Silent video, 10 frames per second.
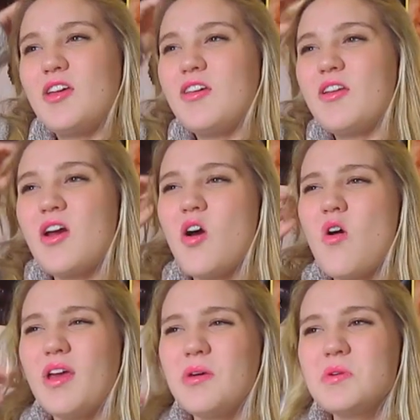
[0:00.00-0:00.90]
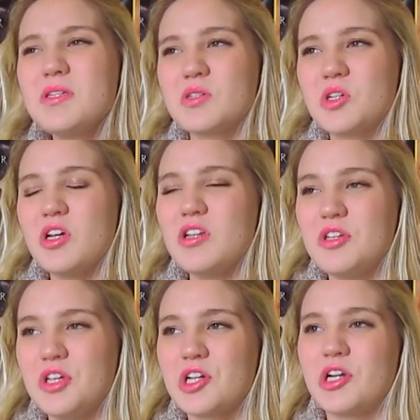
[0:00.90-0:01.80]
You know, it was a good
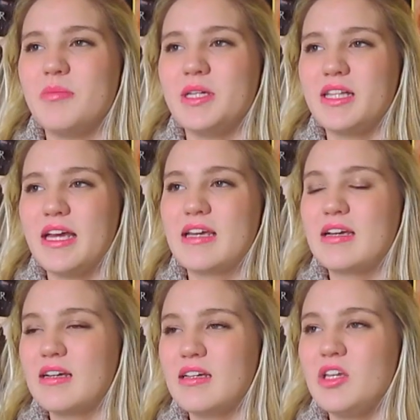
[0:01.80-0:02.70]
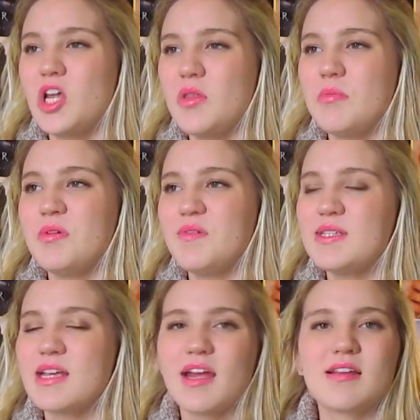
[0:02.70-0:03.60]
year, but like, you know, the
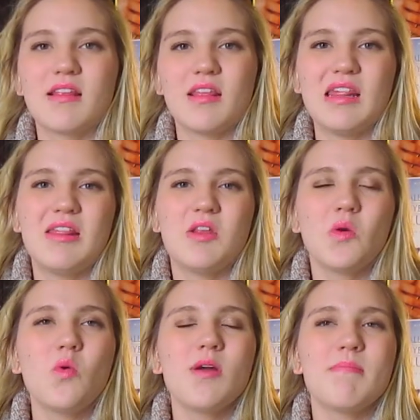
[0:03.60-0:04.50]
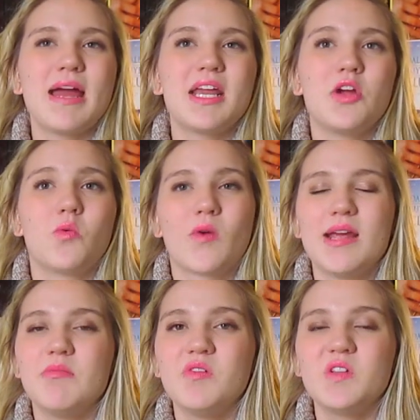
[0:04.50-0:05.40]
movies, like, there weren't many
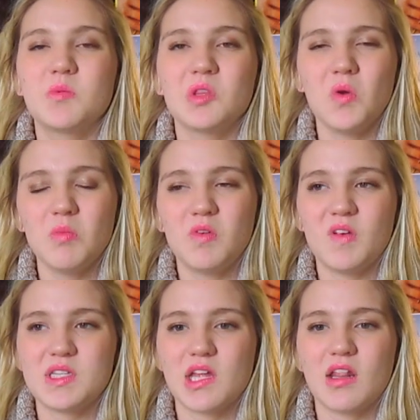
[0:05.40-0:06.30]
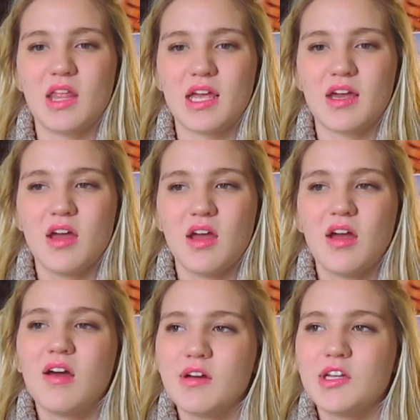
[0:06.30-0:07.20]
great movies, but there were movies that, like,
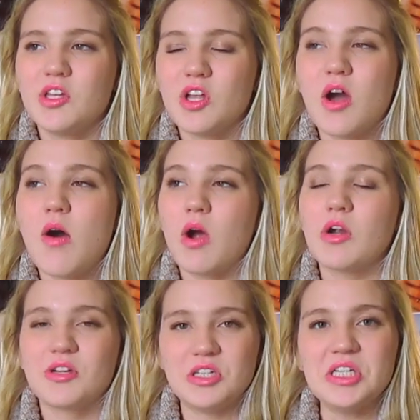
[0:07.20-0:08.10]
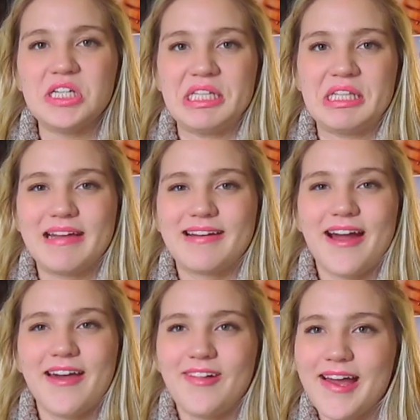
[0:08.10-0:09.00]
you know, are good. Like,
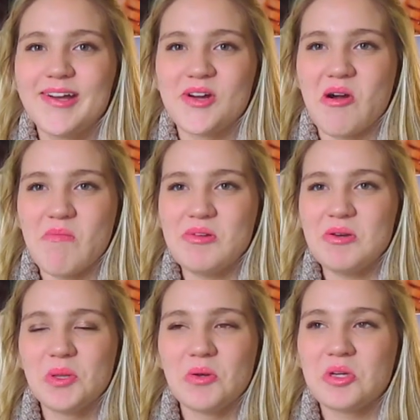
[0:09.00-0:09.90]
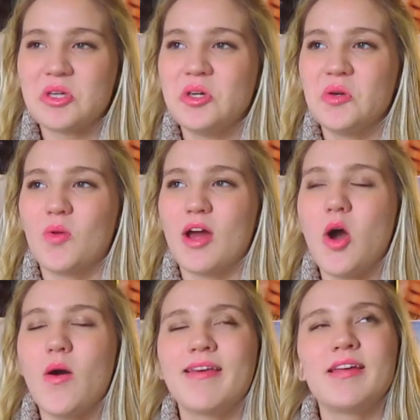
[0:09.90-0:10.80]
I like them. You know, they're cute.
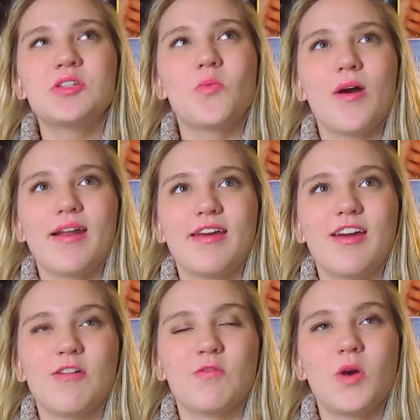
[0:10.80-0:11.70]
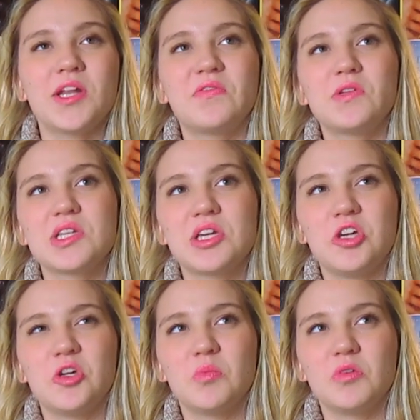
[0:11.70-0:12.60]
Oh, I liked What If. What If was a
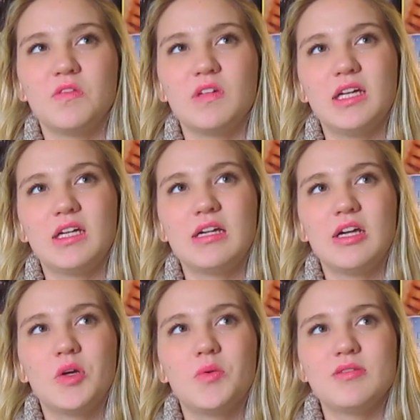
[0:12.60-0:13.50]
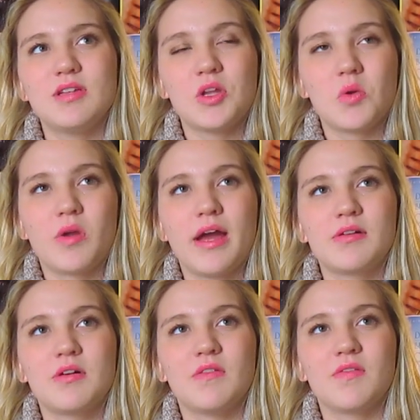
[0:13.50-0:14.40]
cute movie with Daniel
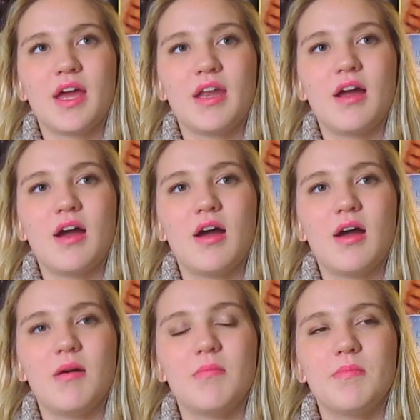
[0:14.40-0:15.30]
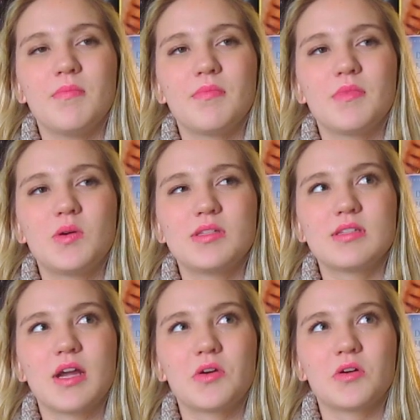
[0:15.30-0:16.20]
Radcliffe and,
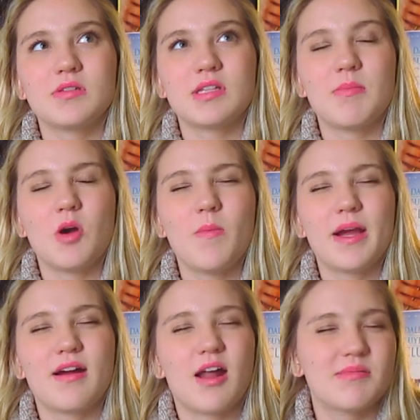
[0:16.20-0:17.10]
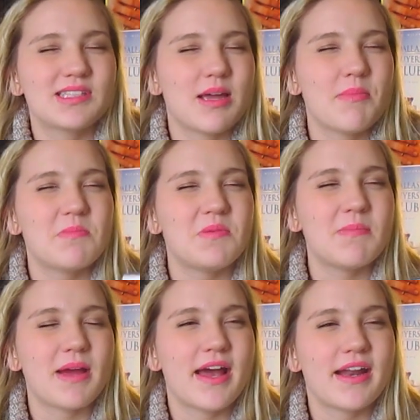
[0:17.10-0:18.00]
what's that girl's name? Oh my god, I'm gonna
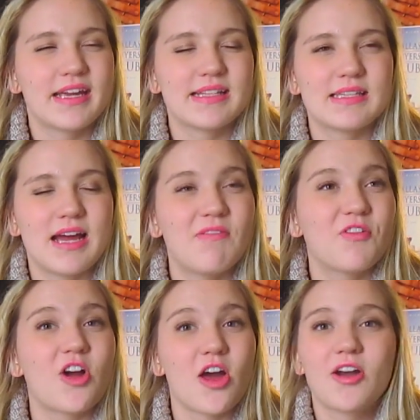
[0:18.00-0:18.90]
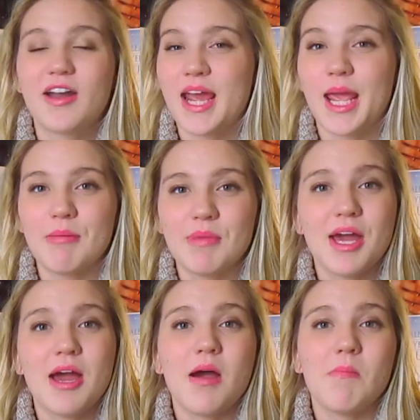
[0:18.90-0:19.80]
beat my head against, I forgot her name,
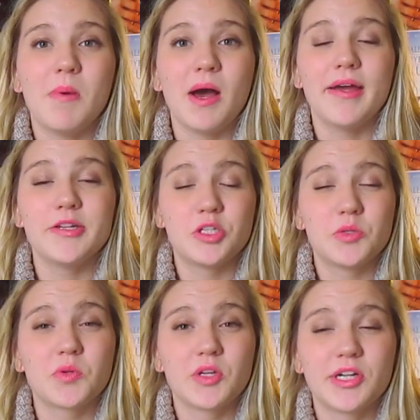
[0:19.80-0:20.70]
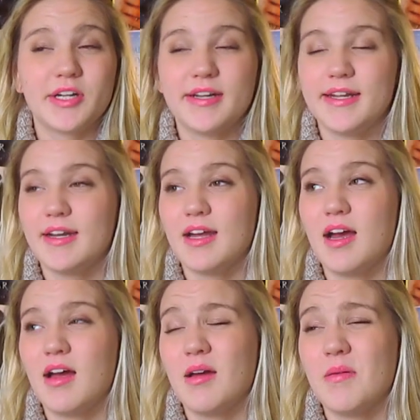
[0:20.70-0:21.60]
but she's really good in it.
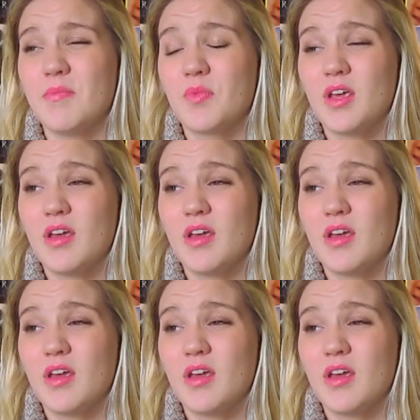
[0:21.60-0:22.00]
I